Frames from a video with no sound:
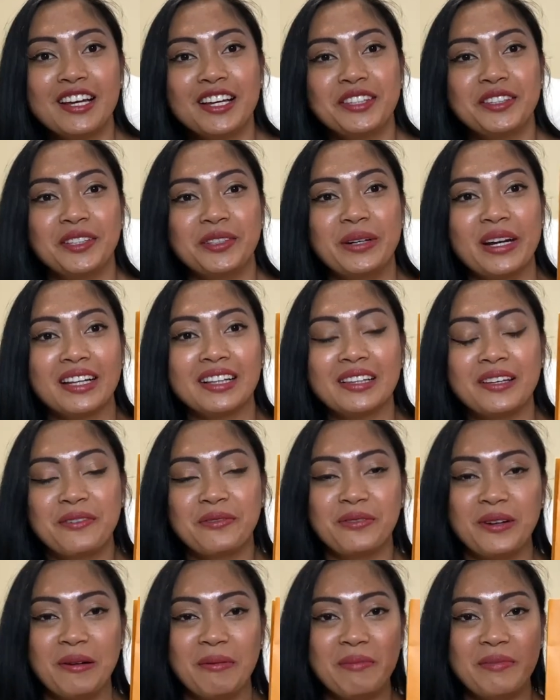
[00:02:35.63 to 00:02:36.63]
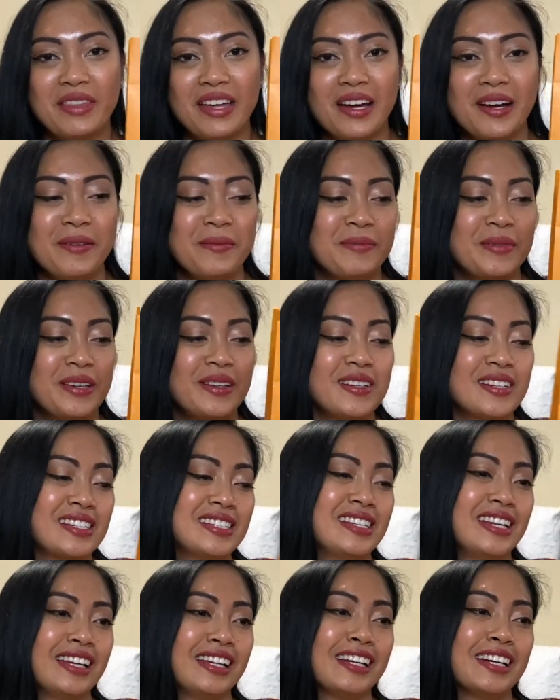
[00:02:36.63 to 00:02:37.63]
directly from them because
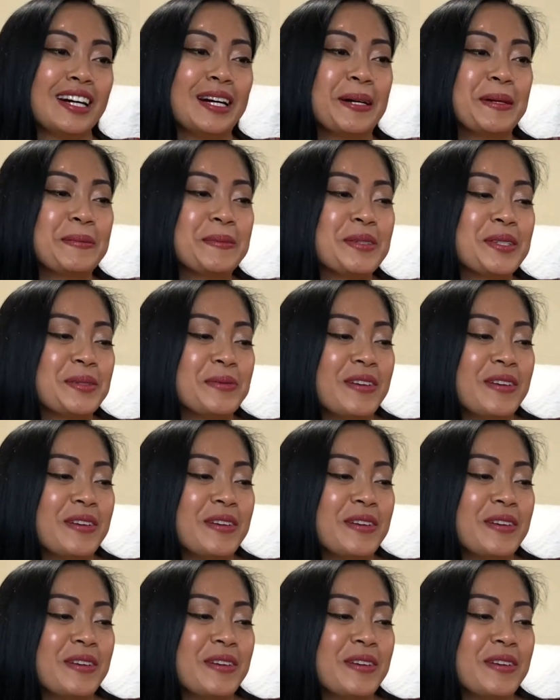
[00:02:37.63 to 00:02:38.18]
it comes